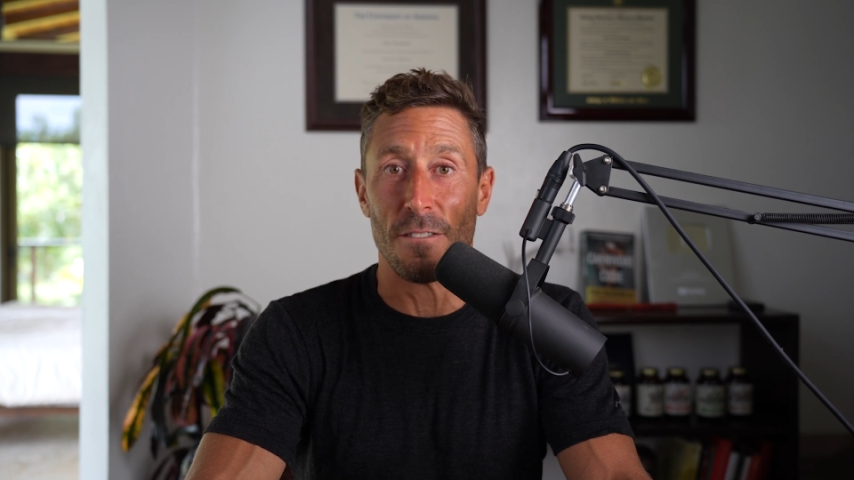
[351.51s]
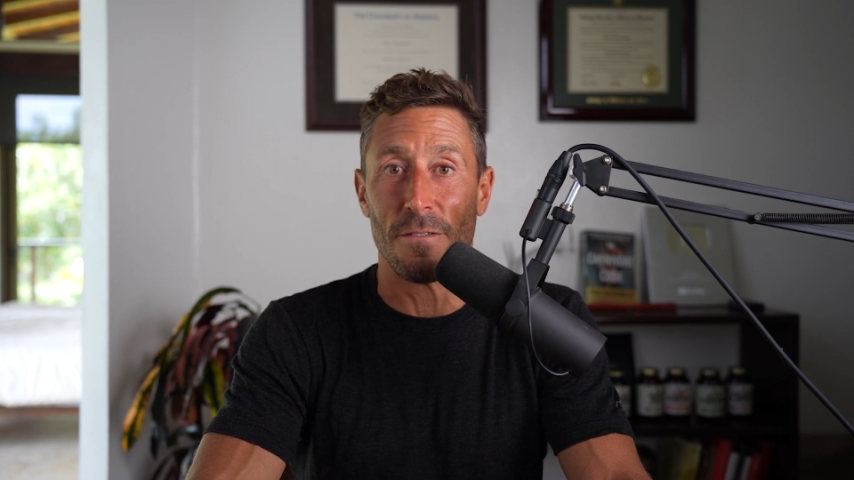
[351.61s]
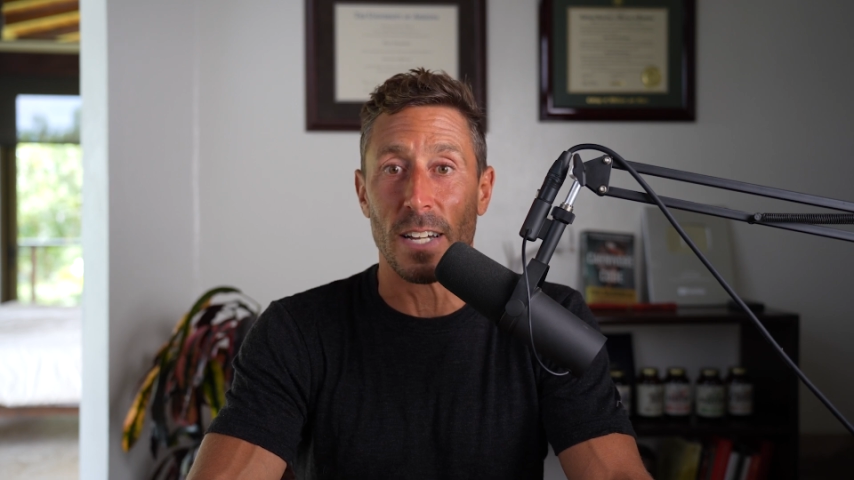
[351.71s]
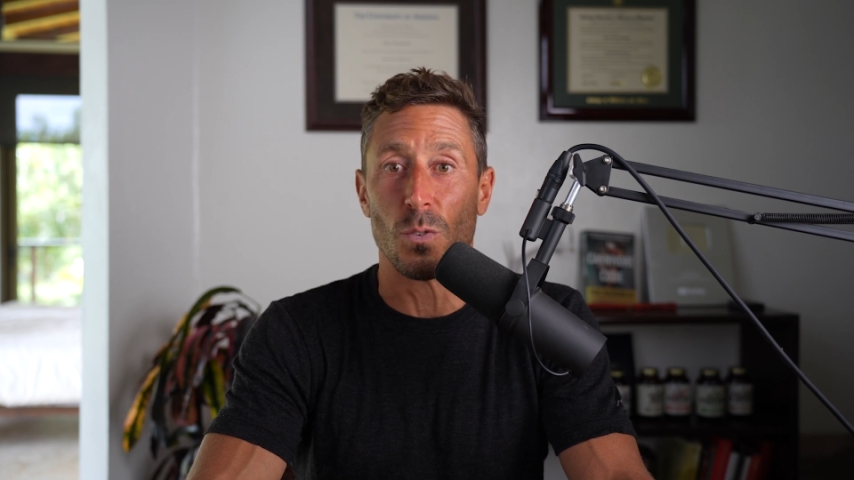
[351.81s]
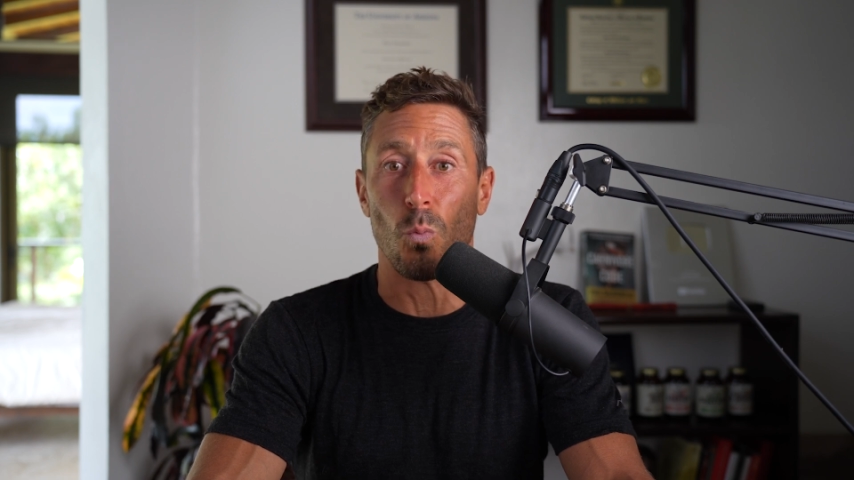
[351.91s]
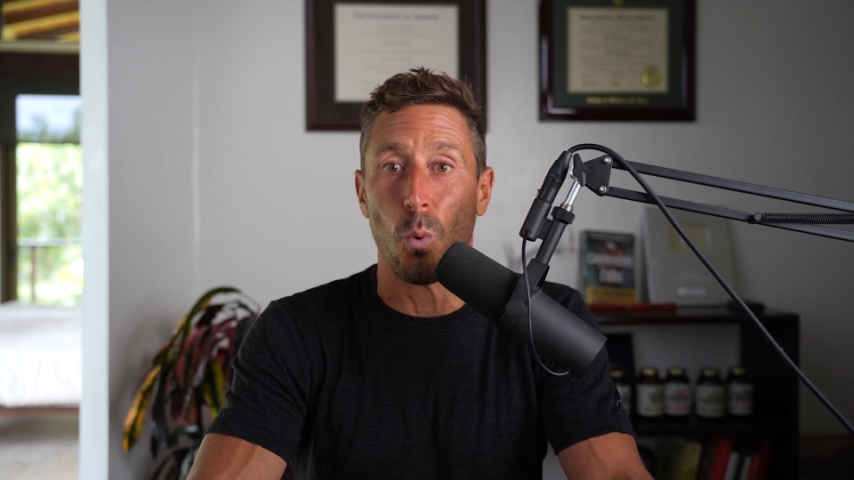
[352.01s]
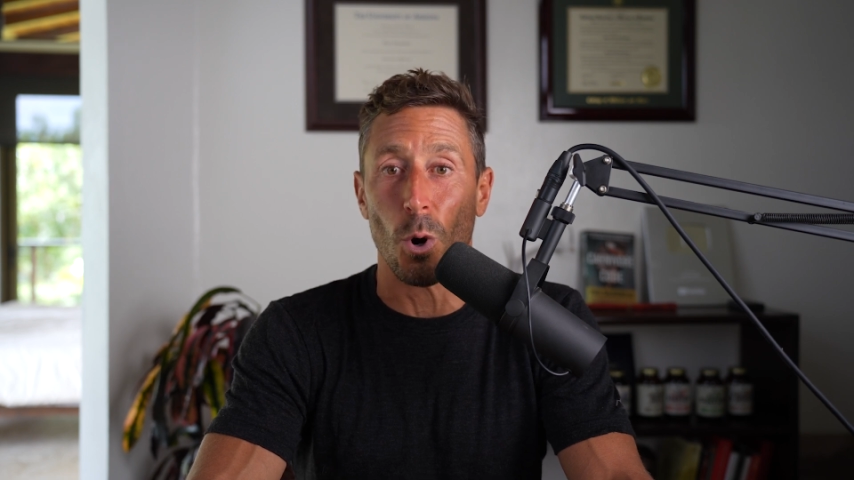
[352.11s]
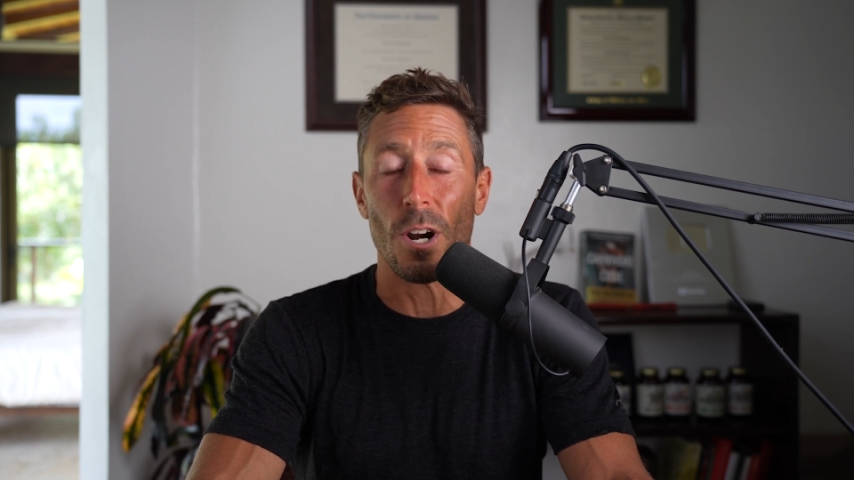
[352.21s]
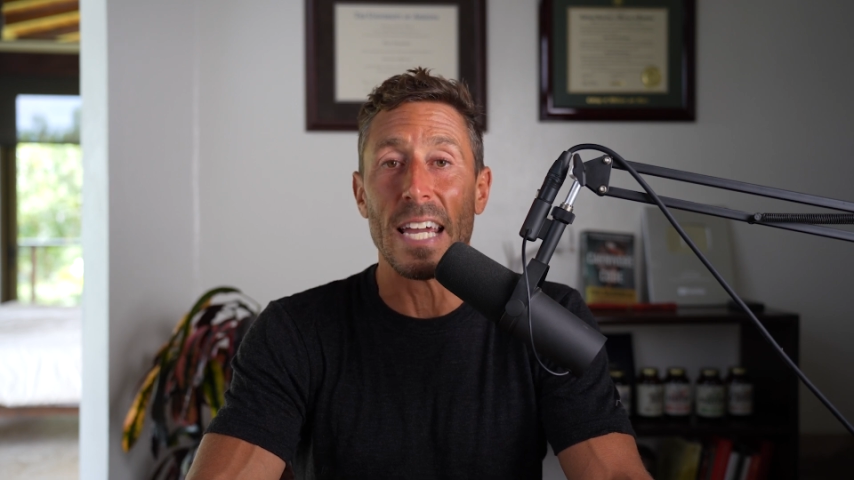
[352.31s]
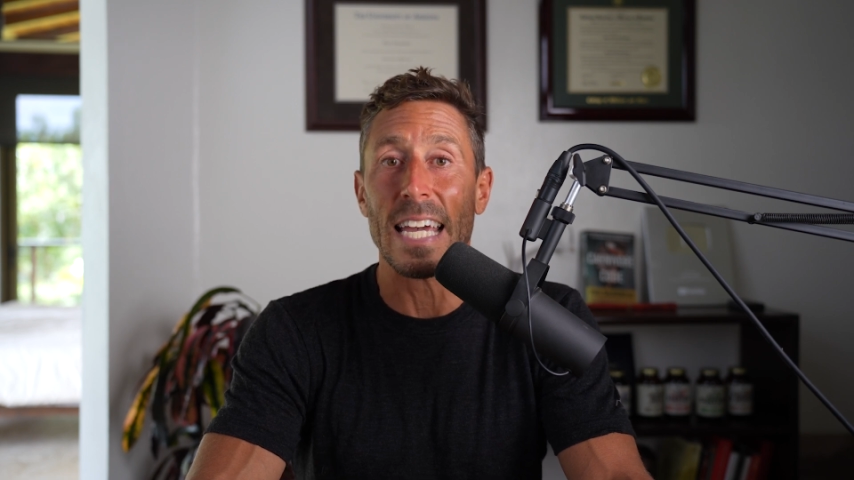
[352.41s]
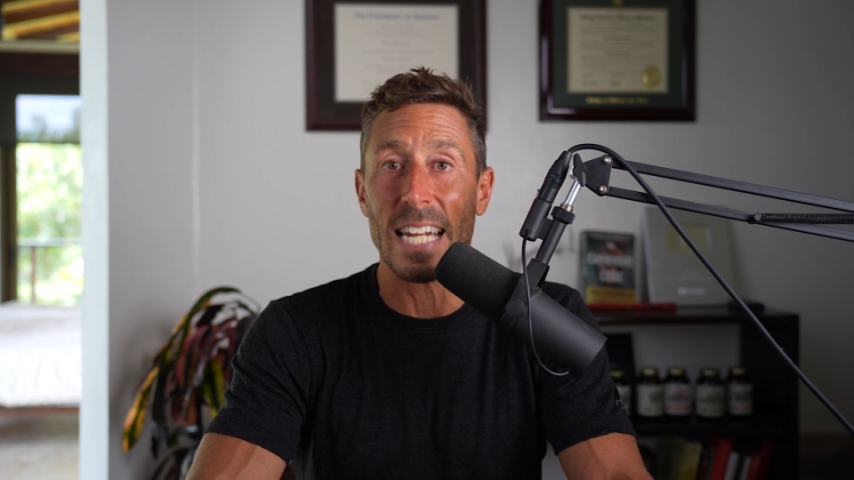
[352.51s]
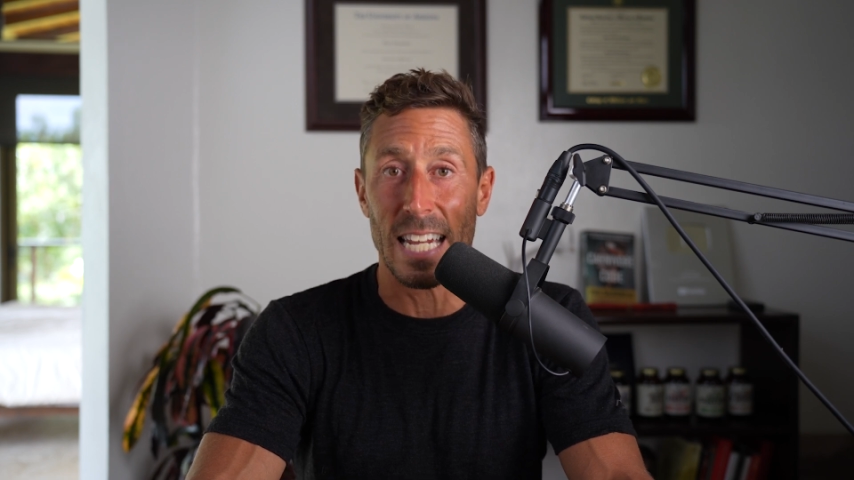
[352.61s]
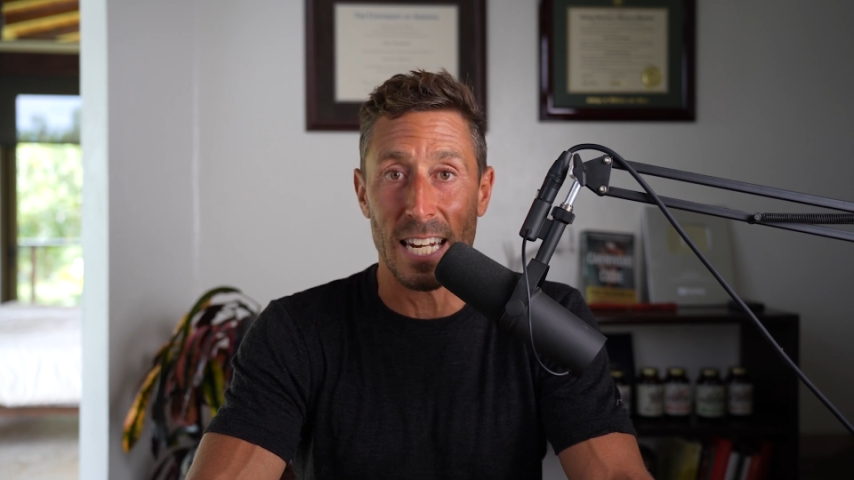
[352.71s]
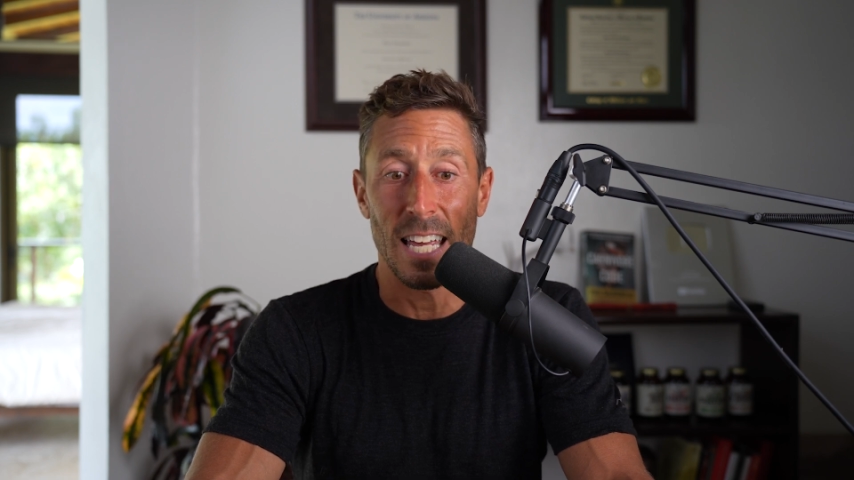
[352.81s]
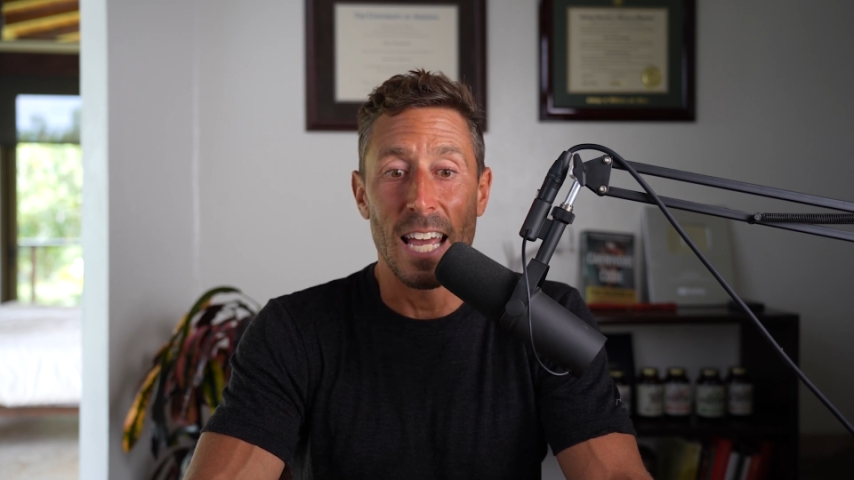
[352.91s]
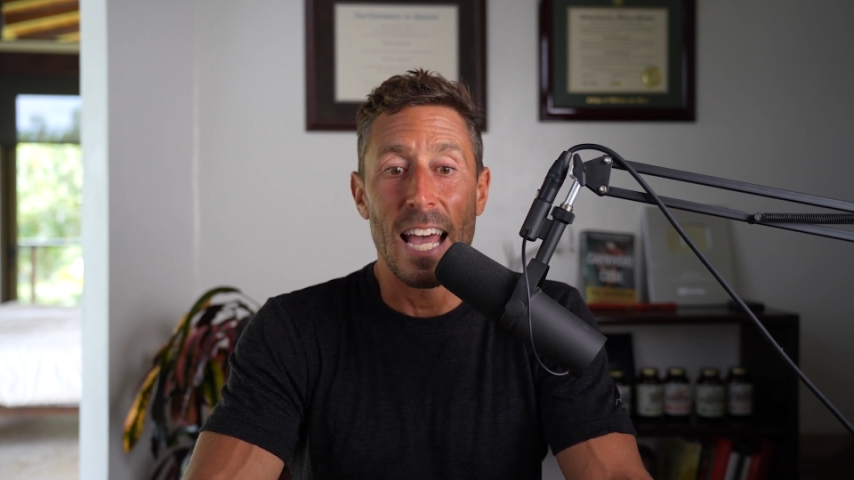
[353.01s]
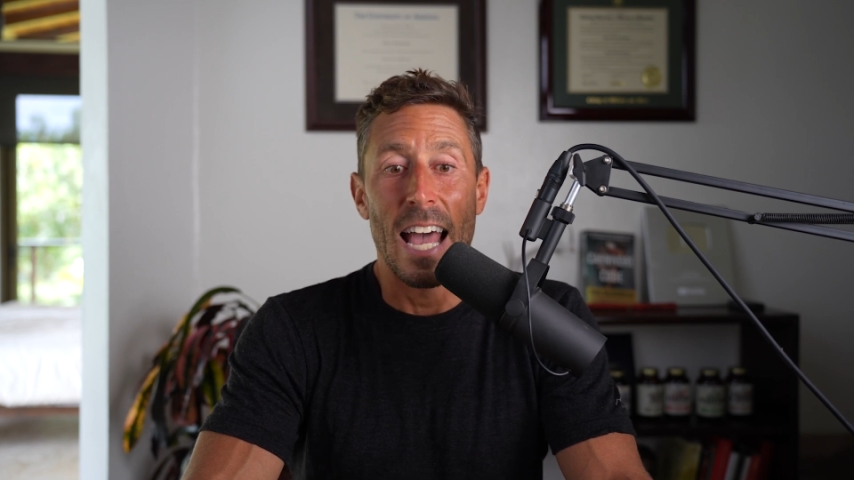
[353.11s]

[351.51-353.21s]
effects were hidden.